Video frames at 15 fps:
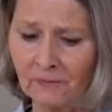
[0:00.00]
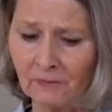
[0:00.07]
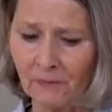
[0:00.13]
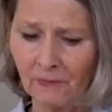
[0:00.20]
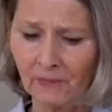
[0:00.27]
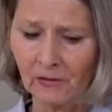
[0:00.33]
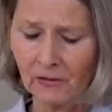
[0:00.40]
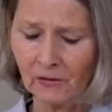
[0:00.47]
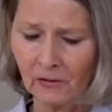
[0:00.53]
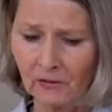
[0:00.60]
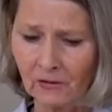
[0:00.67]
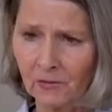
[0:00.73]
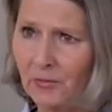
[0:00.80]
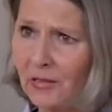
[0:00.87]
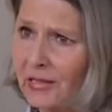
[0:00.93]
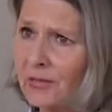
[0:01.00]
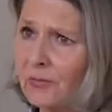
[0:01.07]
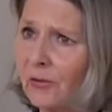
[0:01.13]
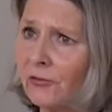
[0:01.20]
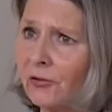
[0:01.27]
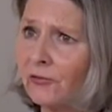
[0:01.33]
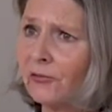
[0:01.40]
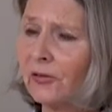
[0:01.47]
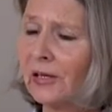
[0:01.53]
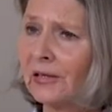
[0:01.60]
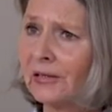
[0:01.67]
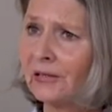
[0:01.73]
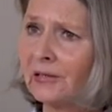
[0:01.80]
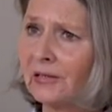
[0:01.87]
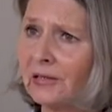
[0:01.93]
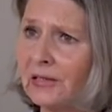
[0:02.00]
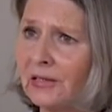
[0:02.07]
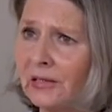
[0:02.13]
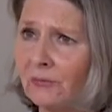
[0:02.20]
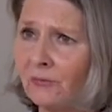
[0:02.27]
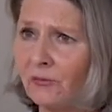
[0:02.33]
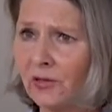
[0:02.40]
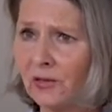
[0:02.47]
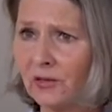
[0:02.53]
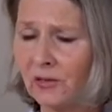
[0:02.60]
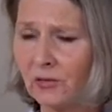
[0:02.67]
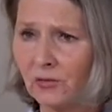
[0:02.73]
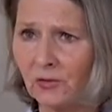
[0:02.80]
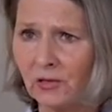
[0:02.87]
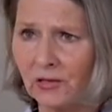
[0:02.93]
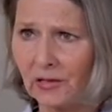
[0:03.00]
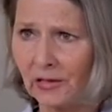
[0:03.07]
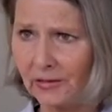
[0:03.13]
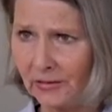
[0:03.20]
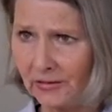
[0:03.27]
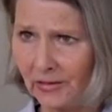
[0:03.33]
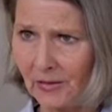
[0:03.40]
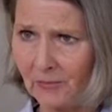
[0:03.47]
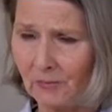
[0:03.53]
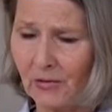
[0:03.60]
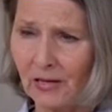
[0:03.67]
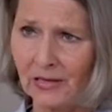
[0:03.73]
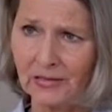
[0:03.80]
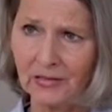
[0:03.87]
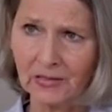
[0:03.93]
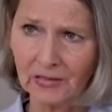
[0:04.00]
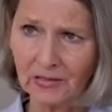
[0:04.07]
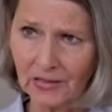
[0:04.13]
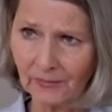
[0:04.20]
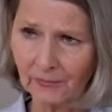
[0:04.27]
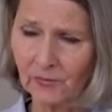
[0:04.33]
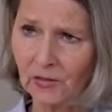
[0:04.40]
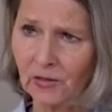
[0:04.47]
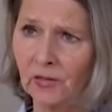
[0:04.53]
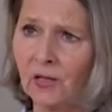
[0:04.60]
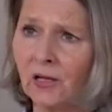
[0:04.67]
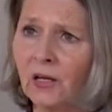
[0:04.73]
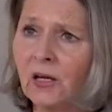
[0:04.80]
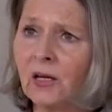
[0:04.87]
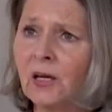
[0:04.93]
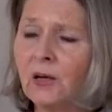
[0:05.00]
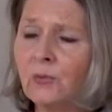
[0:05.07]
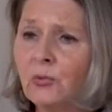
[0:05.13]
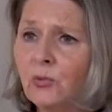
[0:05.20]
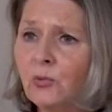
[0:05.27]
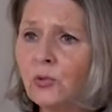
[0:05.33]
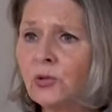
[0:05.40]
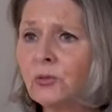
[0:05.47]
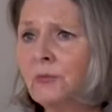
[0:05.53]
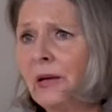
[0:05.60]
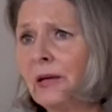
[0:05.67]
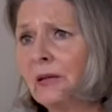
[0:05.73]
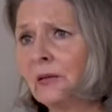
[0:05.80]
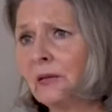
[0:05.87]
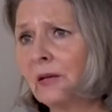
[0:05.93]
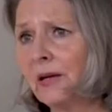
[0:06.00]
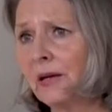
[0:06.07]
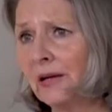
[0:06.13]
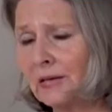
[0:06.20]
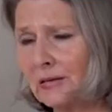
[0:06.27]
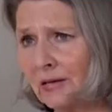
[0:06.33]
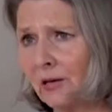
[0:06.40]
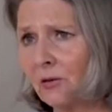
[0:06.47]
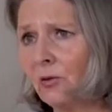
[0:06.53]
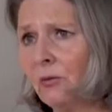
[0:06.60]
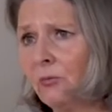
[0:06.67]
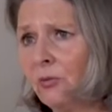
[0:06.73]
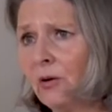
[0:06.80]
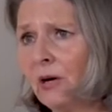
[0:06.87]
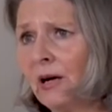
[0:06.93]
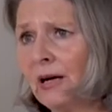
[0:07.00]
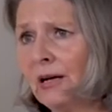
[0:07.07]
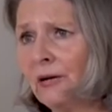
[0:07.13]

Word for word: This is a plasma process in which we filter one and a half times the entire amount of blood